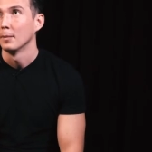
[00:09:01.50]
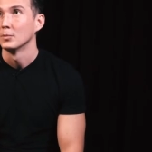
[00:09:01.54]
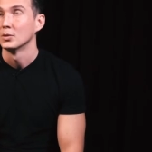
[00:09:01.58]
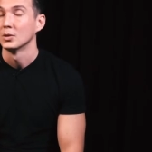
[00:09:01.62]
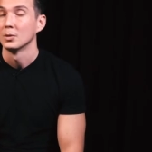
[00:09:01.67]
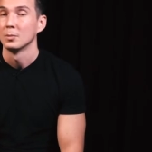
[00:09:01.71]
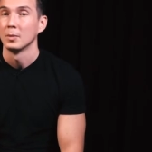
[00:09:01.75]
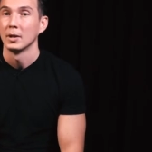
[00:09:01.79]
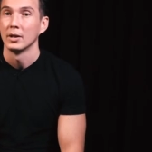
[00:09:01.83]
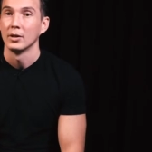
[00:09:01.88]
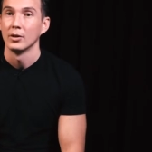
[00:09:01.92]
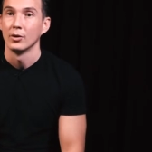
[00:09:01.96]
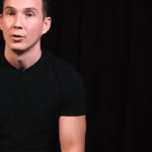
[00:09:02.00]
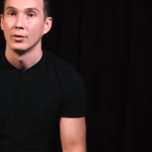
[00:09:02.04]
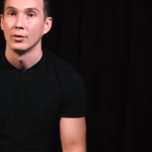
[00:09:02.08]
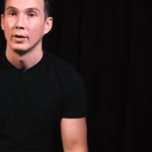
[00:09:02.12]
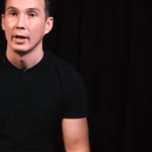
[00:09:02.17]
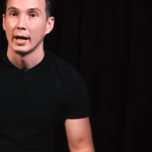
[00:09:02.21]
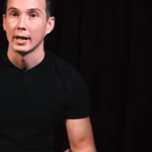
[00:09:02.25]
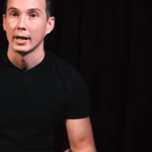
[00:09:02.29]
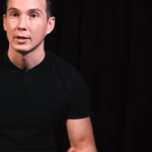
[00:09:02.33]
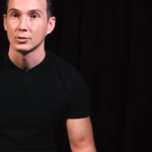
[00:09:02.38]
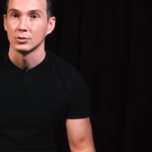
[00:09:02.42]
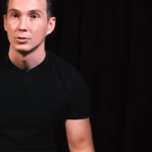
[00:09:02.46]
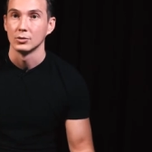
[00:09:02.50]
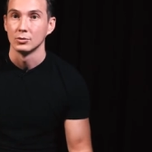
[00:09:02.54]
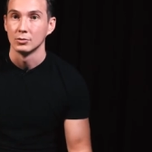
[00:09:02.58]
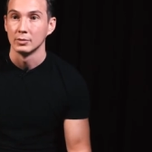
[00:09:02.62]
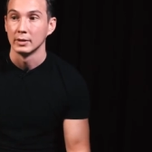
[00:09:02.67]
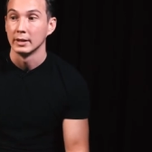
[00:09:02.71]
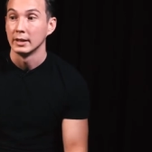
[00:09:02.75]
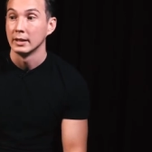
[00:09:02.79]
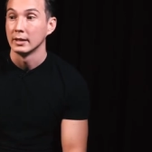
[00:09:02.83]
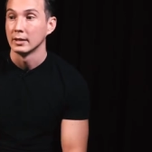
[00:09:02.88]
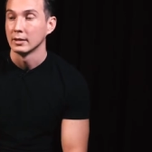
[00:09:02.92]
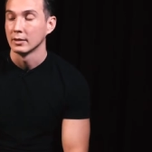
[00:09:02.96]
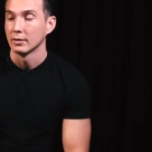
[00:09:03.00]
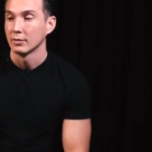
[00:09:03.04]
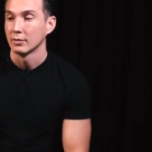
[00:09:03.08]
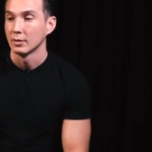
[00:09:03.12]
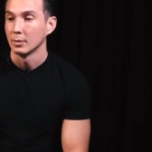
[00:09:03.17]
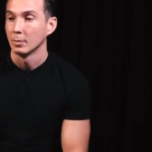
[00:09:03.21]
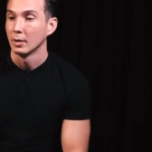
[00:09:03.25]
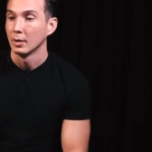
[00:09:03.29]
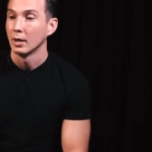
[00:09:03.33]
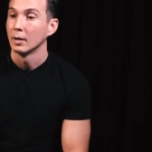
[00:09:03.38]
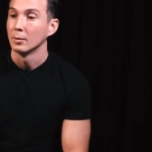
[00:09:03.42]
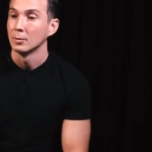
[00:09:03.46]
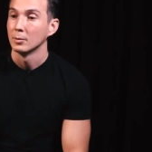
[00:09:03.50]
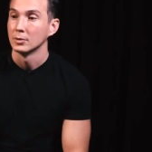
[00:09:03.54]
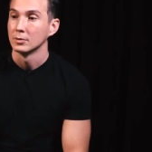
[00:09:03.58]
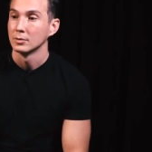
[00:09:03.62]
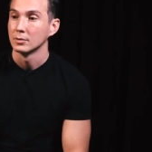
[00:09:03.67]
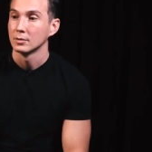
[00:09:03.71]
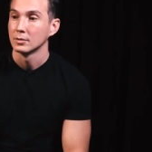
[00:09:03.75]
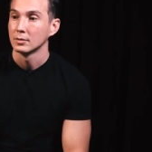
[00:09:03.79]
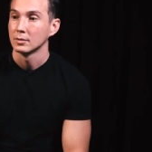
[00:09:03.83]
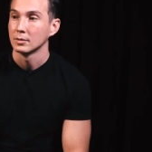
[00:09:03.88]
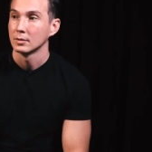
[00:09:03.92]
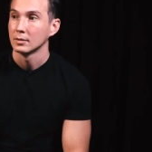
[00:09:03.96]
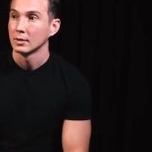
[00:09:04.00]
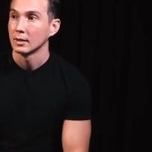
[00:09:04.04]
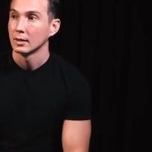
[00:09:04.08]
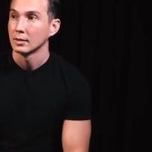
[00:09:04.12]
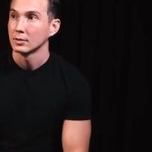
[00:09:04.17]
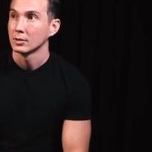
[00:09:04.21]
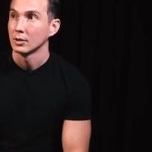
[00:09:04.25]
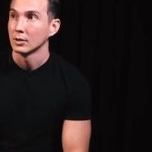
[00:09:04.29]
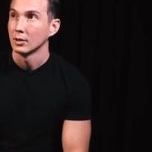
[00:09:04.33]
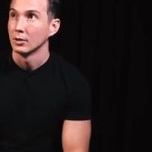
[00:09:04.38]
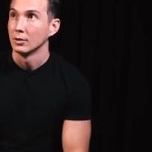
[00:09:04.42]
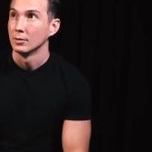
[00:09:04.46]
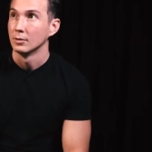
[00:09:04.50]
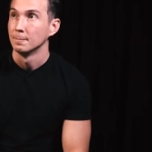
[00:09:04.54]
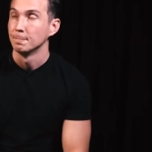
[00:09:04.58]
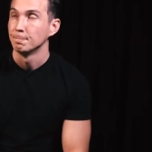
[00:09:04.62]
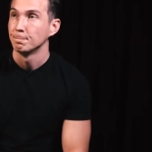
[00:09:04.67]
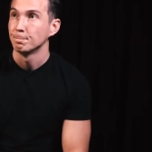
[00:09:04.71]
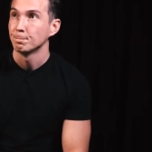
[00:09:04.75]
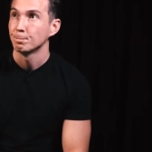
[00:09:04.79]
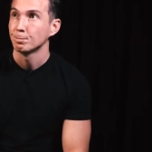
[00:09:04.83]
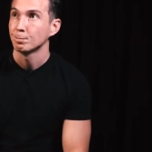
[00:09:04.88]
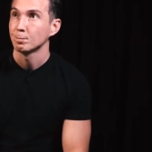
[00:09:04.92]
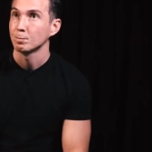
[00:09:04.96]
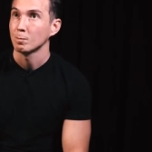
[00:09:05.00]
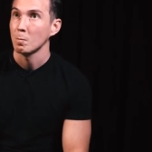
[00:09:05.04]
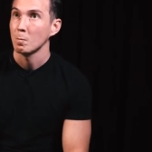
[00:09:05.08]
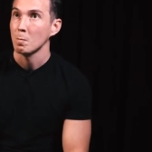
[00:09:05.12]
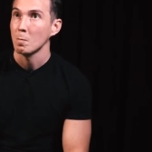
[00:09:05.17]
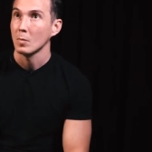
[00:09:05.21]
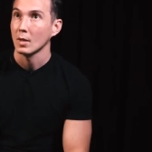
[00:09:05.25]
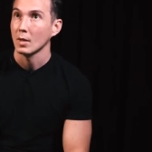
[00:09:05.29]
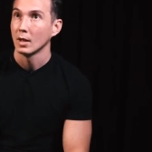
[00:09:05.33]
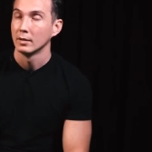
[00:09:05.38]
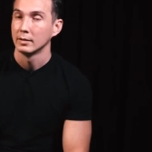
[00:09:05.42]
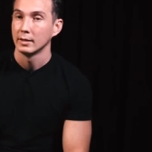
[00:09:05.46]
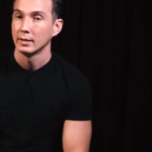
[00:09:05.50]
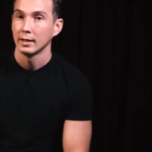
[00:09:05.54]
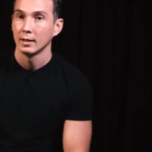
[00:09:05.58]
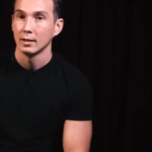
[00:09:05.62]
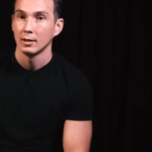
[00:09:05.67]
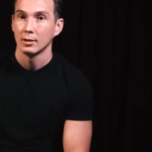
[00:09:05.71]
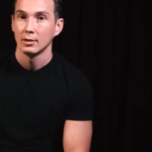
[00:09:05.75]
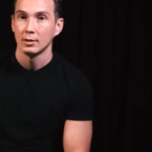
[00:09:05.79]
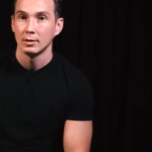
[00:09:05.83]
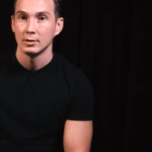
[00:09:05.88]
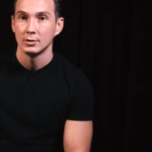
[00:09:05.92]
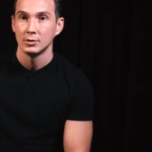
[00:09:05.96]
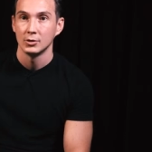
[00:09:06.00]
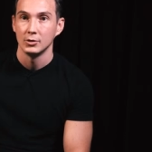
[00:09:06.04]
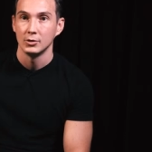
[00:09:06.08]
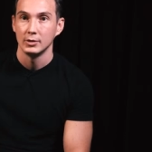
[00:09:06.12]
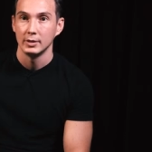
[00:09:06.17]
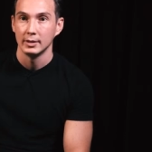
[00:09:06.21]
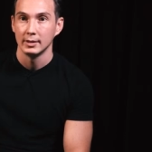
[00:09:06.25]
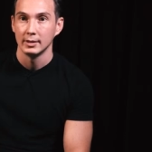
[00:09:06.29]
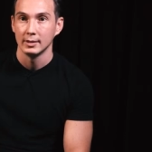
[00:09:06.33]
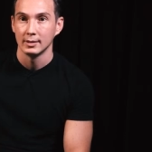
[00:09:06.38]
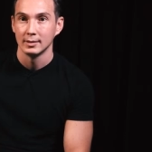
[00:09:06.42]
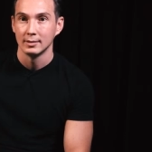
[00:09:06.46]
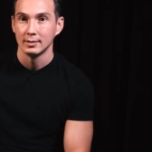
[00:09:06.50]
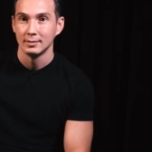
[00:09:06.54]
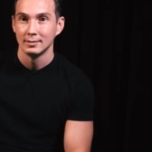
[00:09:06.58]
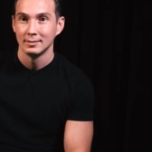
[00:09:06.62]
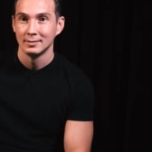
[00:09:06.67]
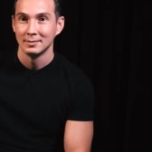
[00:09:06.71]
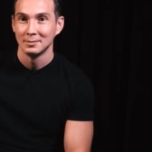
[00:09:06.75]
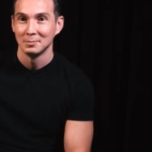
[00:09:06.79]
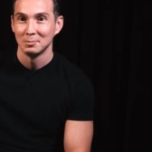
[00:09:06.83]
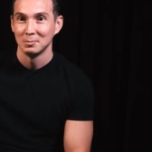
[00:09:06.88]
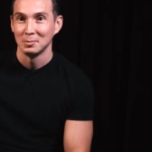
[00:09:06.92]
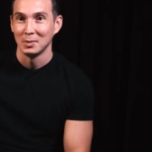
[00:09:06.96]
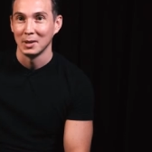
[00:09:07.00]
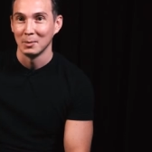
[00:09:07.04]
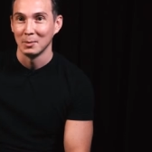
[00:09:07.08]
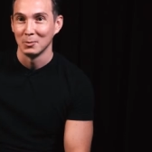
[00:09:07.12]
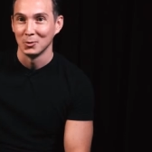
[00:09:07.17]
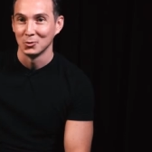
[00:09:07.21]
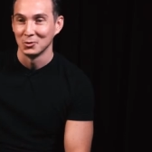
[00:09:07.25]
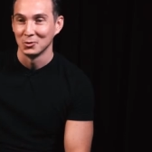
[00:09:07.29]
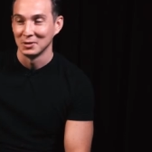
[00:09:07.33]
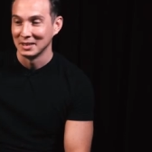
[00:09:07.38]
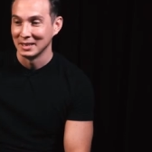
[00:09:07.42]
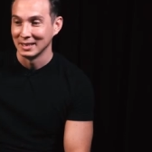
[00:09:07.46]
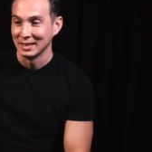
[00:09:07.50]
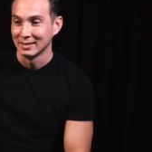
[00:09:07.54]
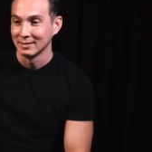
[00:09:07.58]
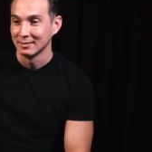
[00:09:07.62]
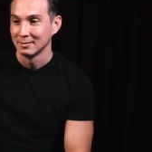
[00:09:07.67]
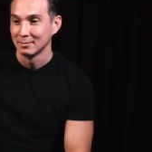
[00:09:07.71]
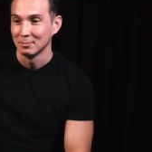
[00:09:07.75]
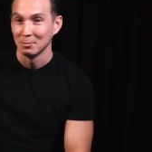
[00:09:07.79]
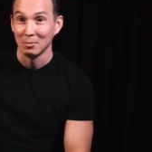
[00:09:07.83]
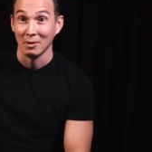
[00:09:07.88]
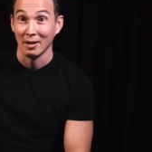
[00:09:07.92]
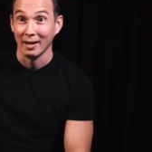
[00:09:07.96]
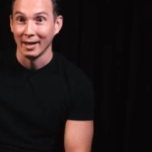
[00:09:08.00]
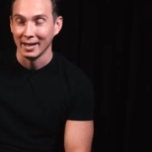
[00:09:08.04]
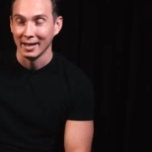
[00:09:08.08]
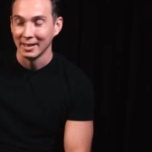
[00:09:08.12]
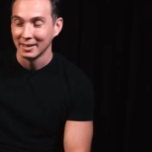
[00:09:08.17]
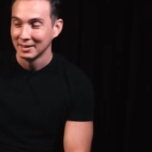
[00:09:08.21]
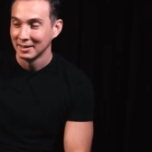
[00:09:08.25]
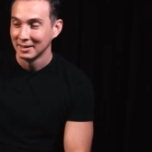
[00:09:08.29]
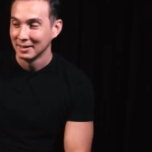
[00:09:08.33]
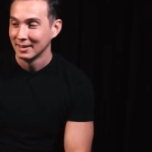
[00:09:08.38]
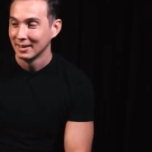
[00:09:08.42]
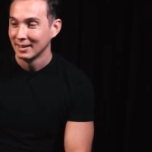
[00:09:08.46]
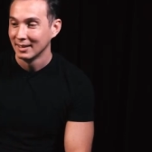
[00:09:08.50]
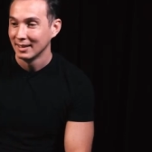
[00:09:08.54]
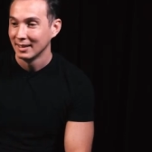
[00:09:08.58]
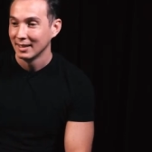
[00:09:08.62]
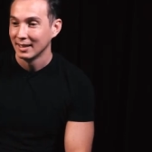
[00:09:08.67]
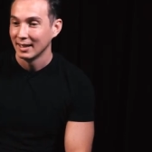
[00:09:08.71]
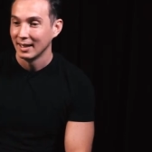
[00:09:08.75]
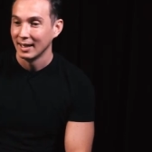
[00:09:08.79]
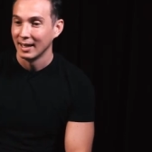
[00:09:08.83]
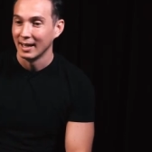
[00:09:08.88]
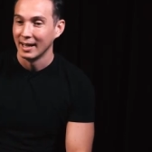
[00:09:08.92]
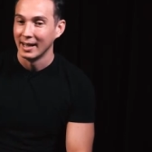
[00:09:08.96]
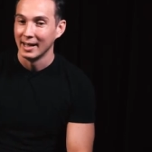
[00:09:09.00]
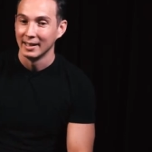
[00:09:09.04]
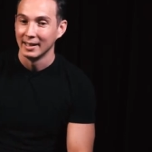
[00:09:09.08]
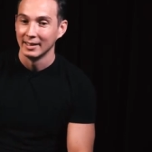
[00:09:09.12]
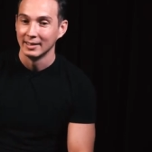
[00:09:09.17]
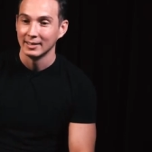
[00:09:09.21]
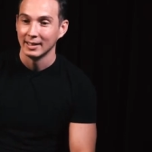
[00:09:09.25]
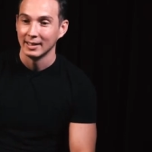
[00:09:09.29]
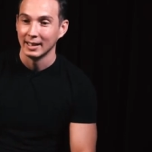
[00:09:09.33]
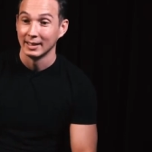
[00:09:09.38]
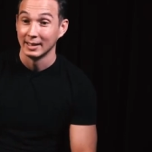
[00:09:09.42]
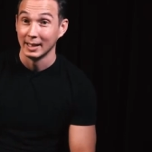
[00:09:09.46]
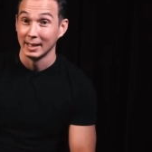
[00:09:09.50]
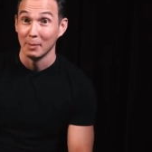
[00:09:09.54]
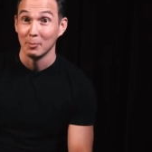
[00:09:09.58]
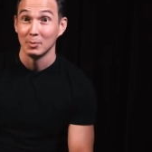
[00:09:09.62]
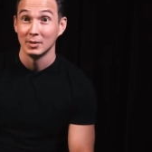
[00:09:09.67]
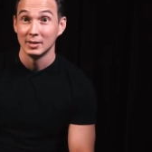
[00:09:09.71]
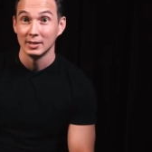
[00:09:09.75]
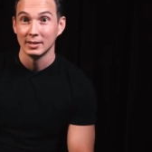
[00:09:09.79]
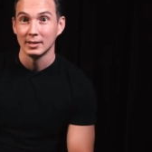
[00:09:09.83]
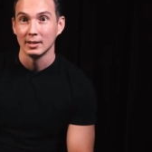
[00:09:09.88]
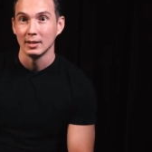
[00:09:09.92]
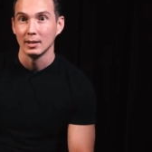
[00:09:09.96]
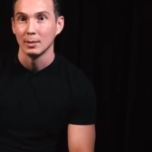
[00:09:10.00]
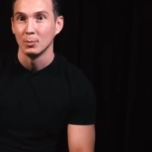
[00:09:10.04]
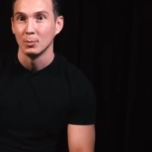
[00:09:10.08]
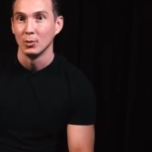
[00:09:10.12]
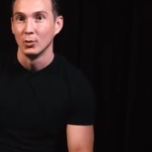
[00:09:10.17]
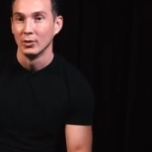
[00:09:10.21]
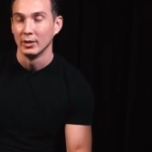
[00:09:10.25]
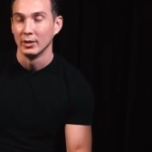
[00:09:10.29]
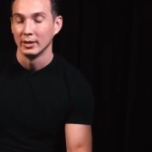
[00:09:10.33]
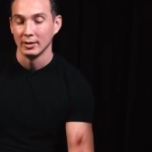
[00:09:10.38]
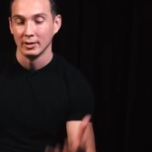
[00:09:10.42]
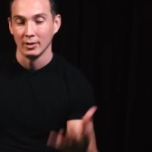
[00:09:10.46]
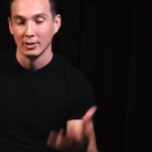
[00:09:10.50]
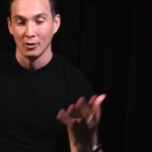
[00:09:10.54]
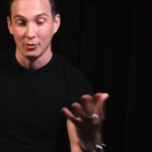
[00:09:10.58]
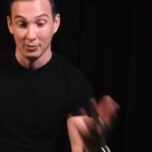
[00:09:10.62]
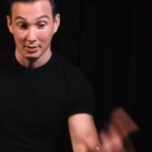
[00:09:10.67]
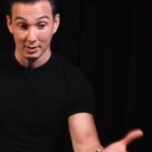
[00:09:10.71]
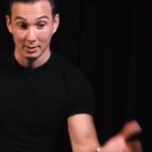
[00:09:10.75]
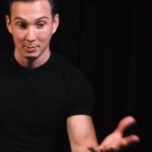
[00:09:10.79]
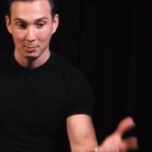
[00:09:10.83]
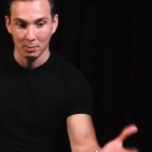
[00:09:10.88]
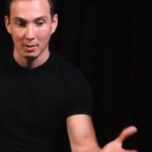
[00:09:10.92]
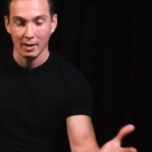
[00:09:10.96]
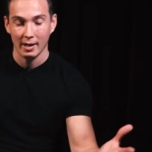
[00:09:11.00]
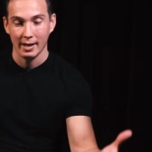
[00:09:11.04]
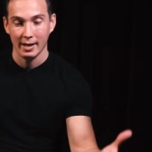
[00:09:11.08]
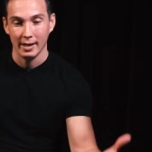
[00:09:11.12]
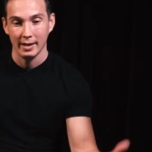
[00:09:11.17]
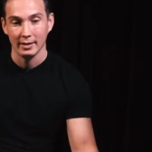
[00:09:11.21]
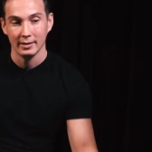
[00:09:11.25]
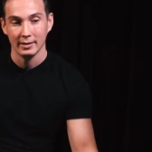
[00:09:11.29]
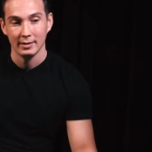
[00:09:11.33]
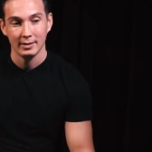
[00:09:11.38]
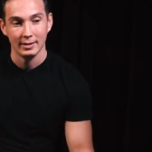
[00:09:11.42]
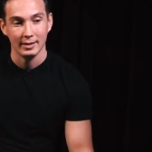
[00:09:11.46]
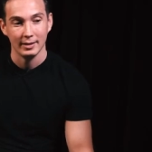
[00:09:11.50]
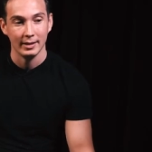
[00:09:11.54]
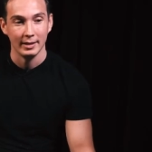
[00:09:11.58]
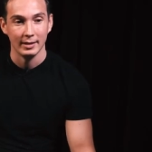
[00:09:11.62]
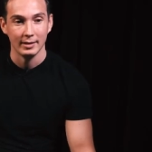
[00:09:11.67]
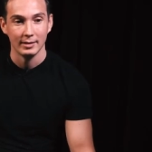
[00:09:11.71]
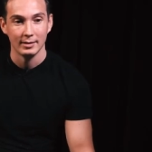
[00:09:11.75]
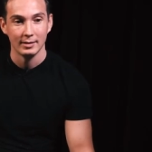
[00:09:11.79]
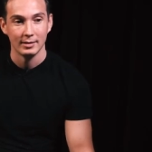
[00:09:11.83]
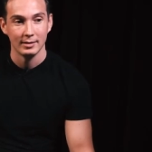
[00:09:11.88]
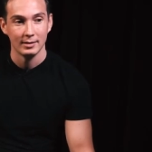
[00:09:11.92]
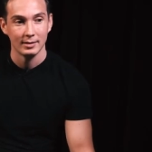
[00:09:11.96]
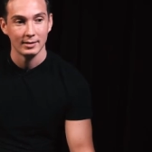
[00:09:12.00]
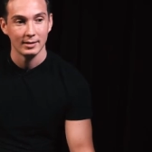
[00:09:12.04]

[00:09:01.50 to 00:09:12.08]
do my own actual reading of the Bible. So downloaded a 2-year Bible reading plan. And at that particular point on this plan, it